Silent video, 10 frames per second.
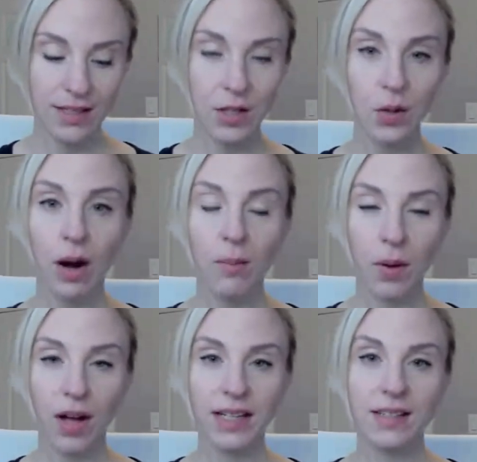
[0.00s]
So our
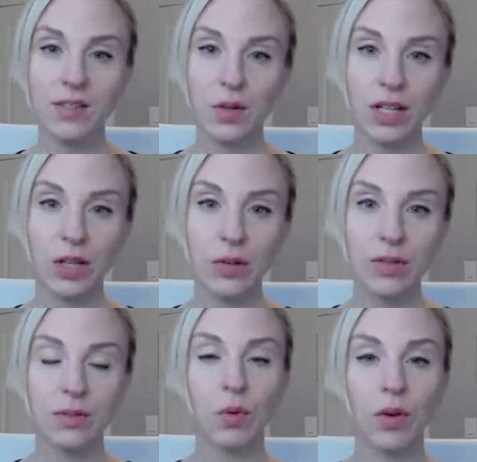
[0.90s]
body is going to
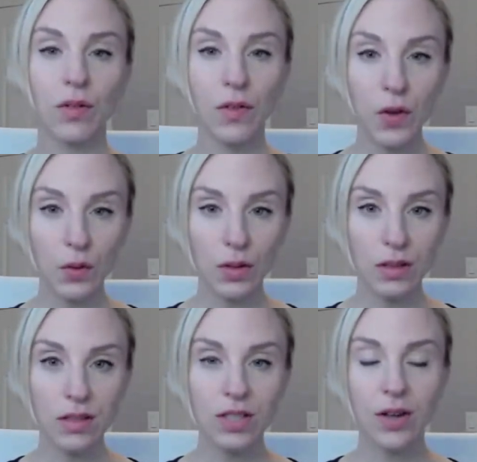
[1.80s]
use more
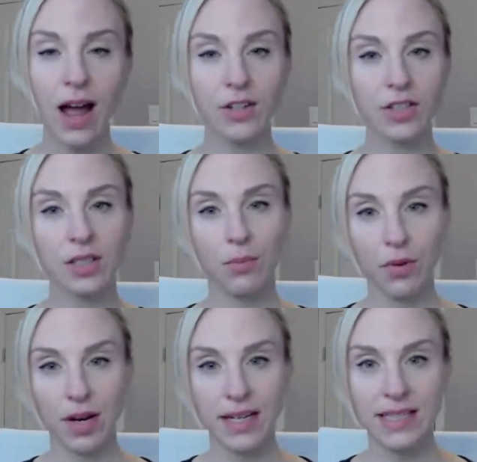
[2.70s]
fuel to actually
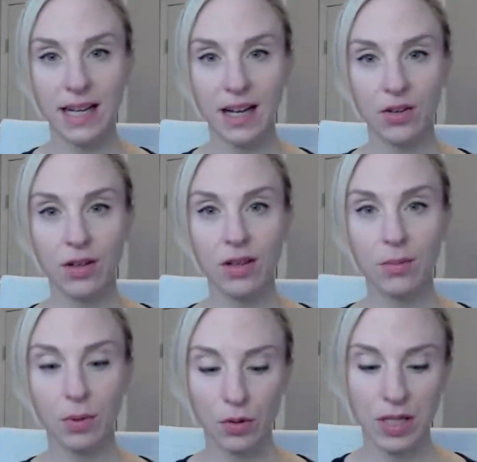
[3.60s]
break down the
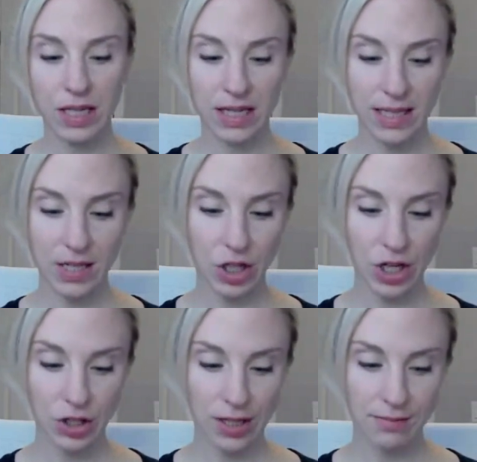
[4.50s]
protein in
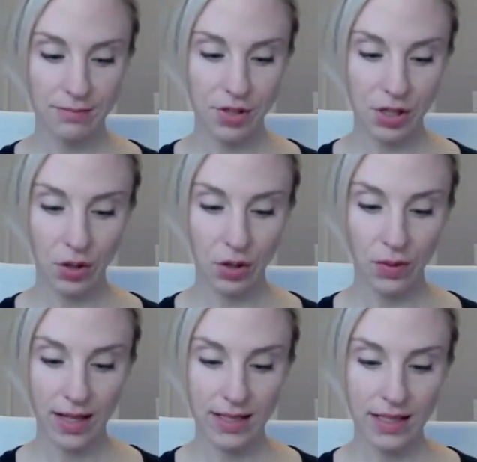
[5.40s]
digestion.
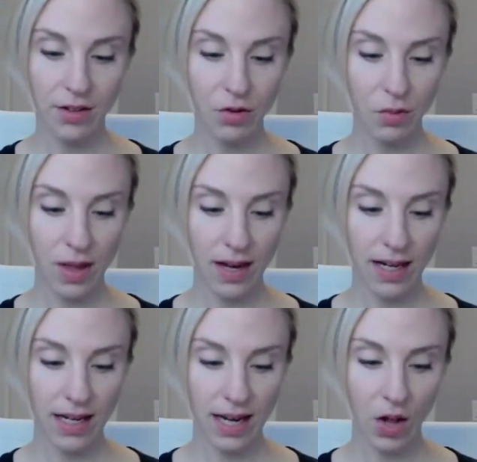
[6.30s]
So that's another way that
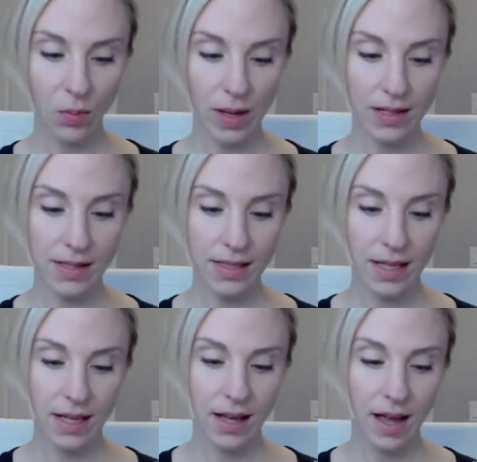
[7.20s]
it can help us
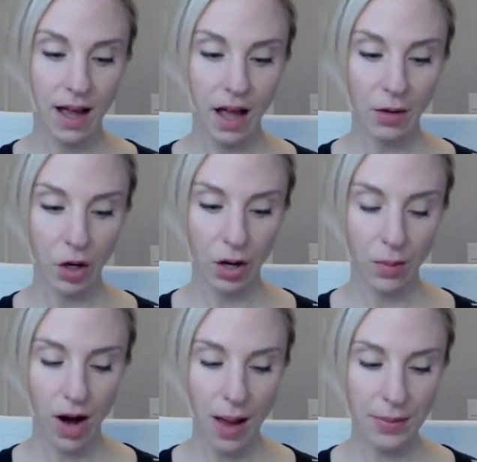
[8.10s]

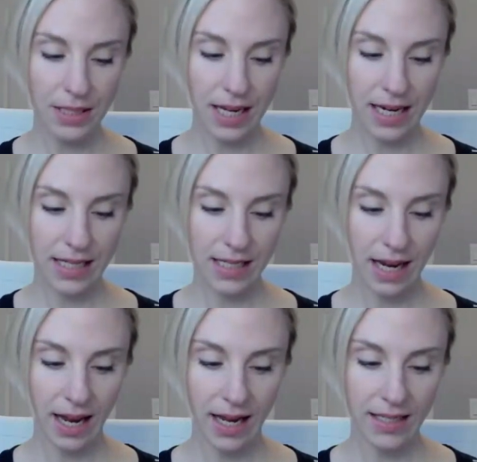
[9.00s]
curb our appetite
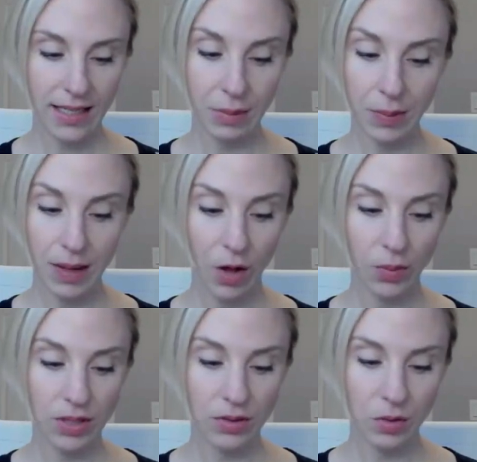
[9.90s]
and maybe
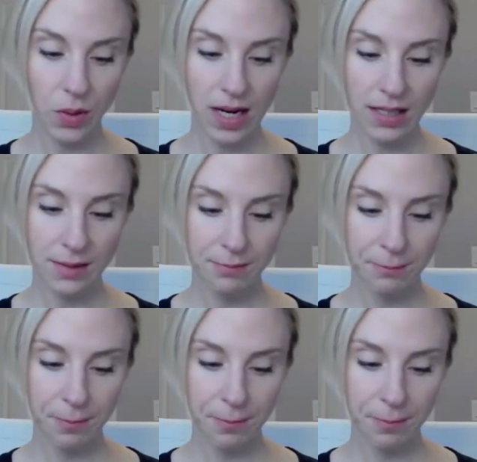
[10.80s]
help us lose weight.